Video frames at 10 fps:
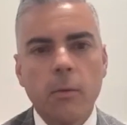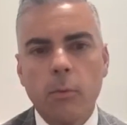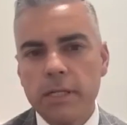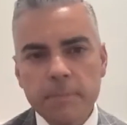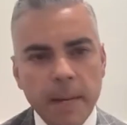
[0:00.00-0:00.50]

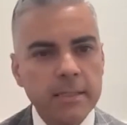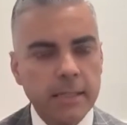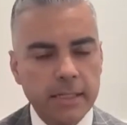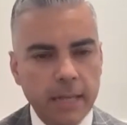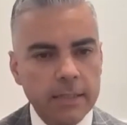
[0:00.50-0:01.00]
What this
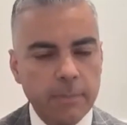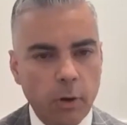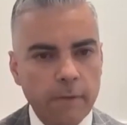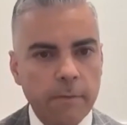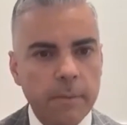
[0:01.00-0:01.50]
basically does,
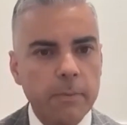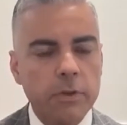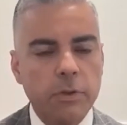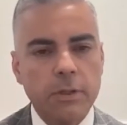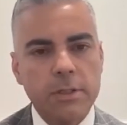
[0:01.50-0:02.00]
important for people
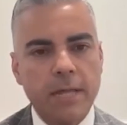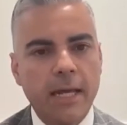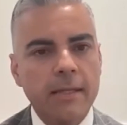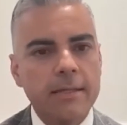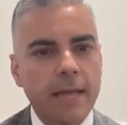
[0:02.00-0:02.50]
to
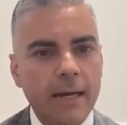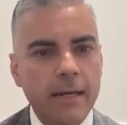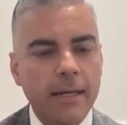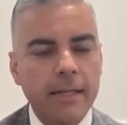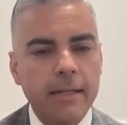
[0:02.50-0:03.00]
understand, is
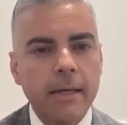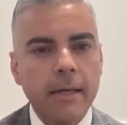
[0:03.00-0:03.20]
that it